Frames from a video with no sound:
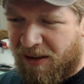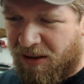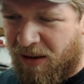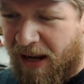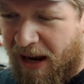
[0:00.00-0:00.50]
in it,
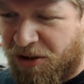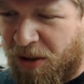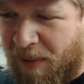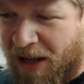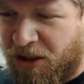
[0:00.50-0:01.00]
too. They
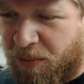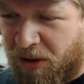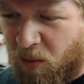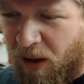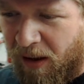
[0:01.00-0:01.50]
actually match it
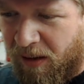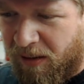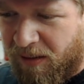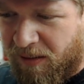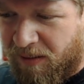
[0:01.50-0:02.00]
pretty well.